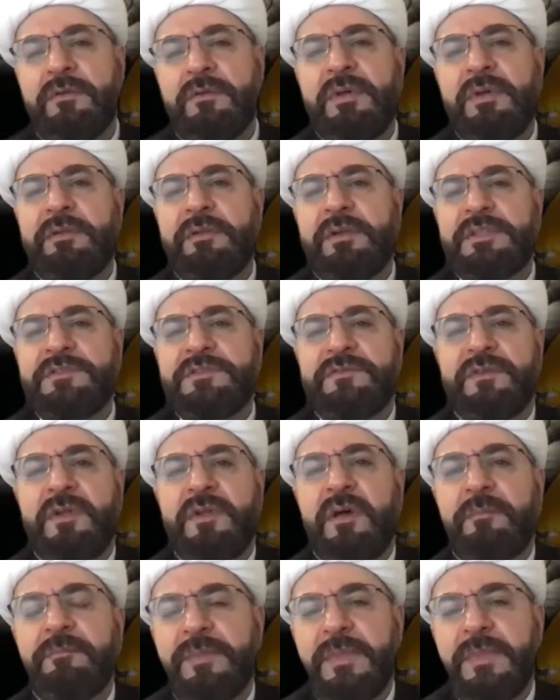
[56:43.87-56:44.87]
Pakistan, from
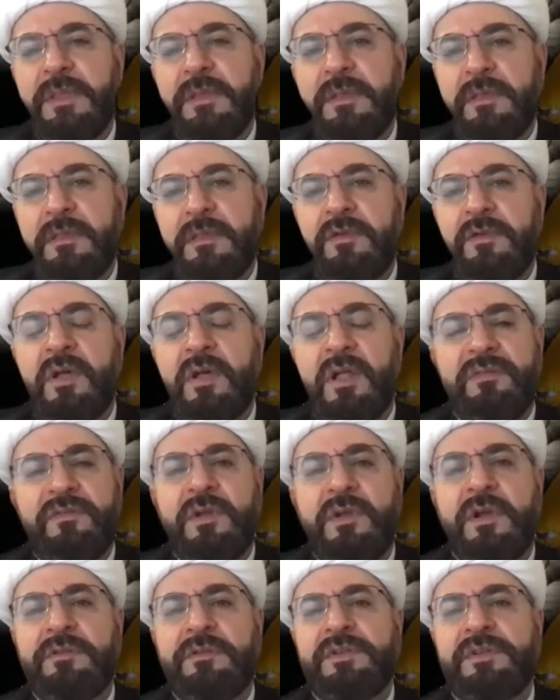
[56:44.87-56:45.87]
the Gulf countries,
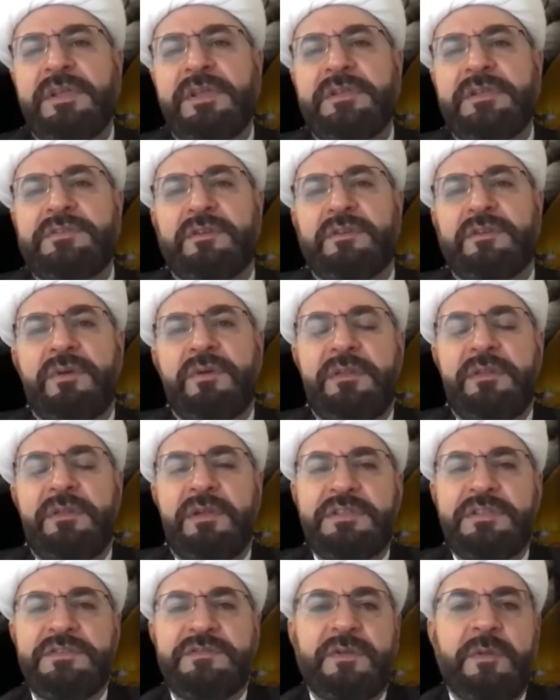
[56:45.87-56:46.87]
or whether it's from the
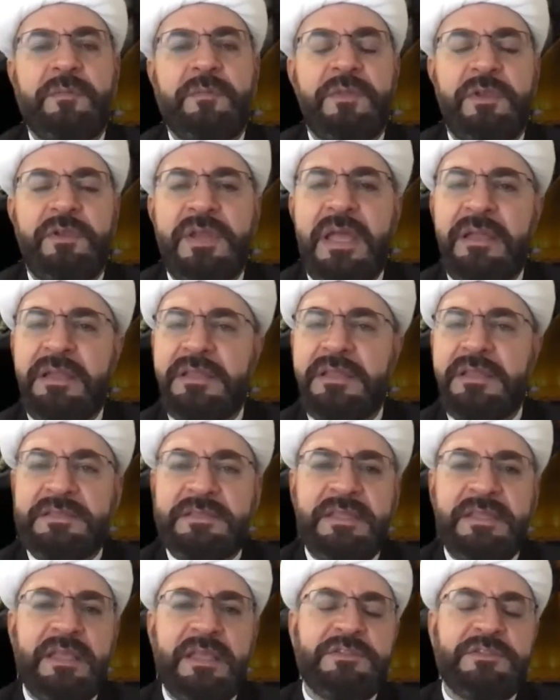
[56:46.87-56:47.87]
United States or
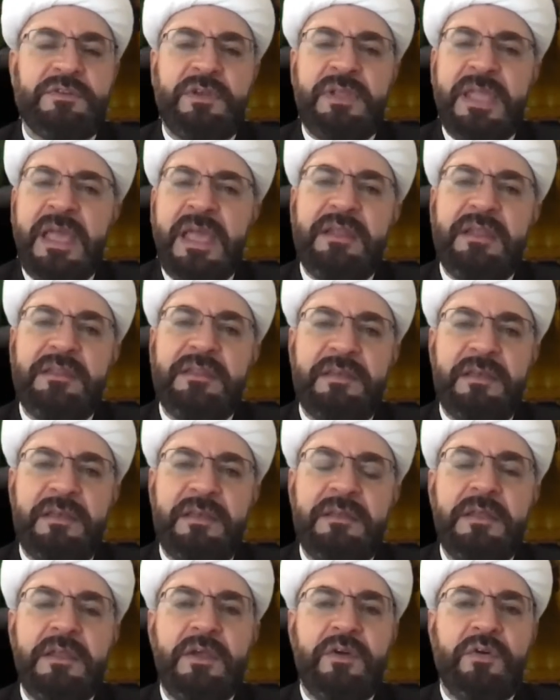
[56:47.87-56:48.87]
Canada or
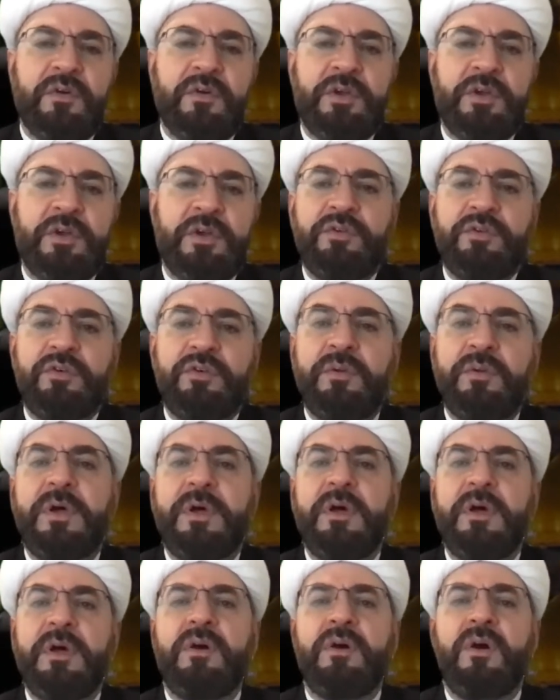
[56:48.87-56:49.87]
Europe,
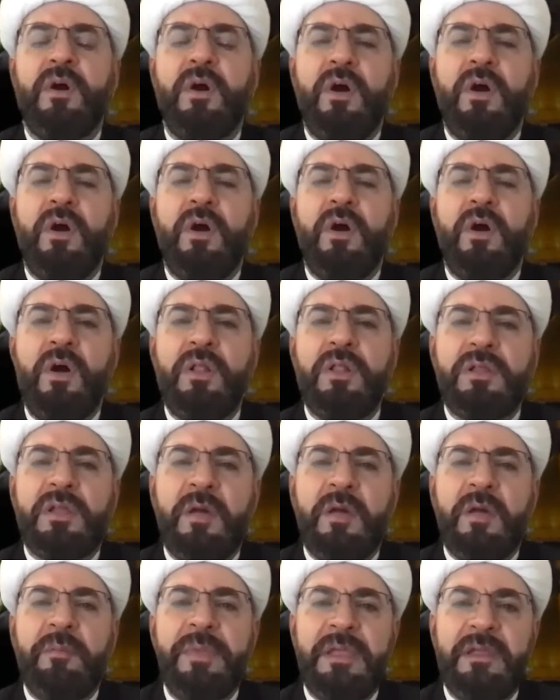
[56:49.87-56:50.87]
all coming
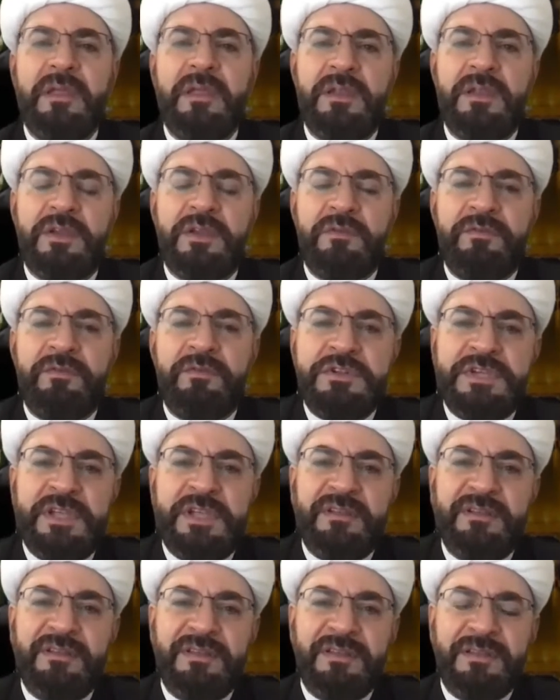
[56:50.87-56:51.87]
and converging
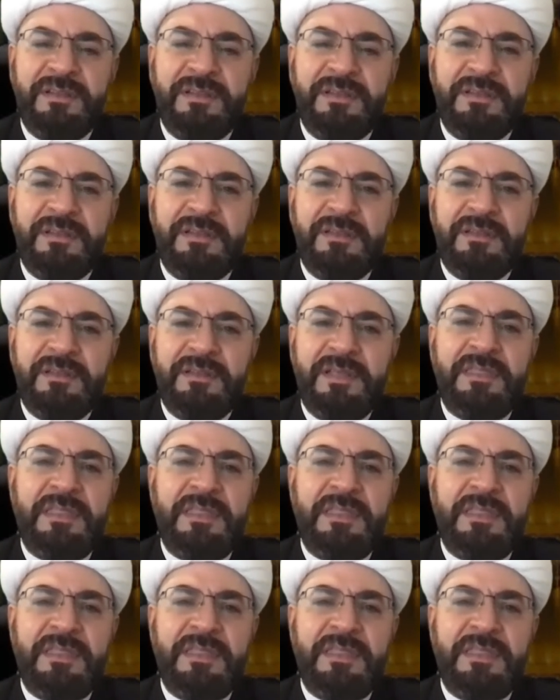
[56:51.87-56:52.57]
in that